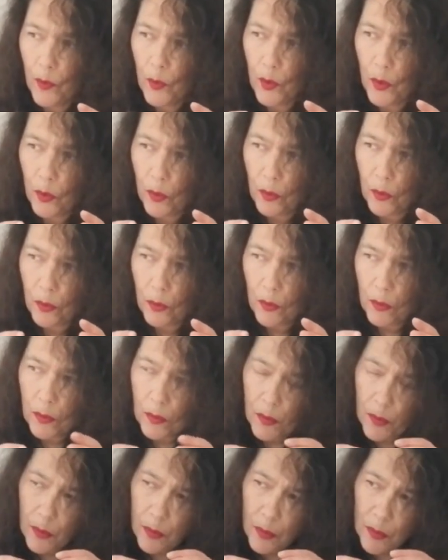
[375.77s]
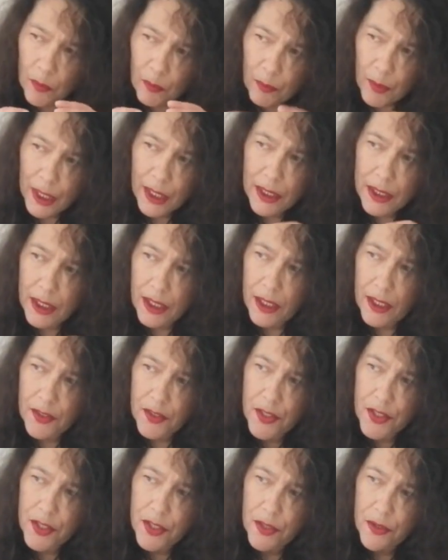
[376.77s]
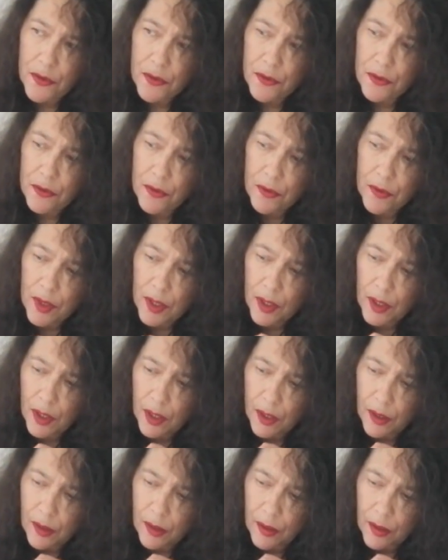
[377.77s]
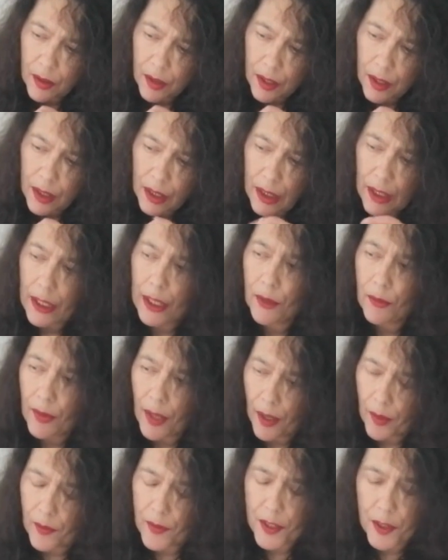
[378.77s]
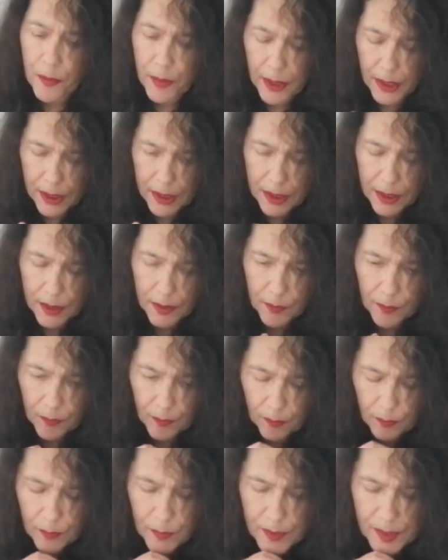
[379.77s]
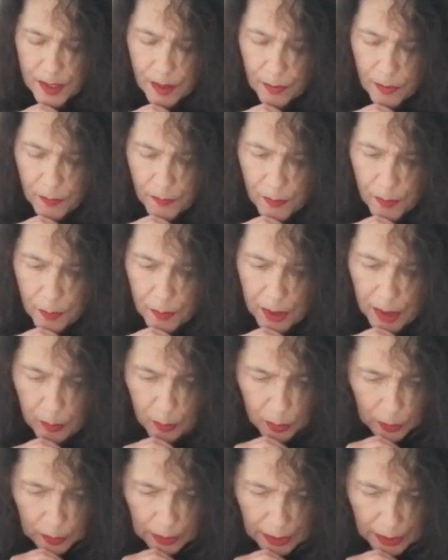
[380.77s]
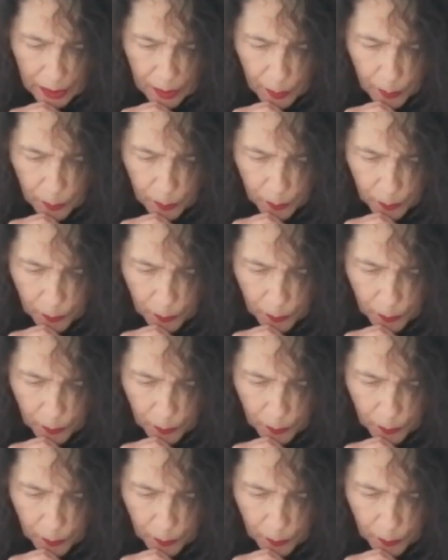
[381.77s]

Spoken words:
You may need to clear out a bit some of the people here.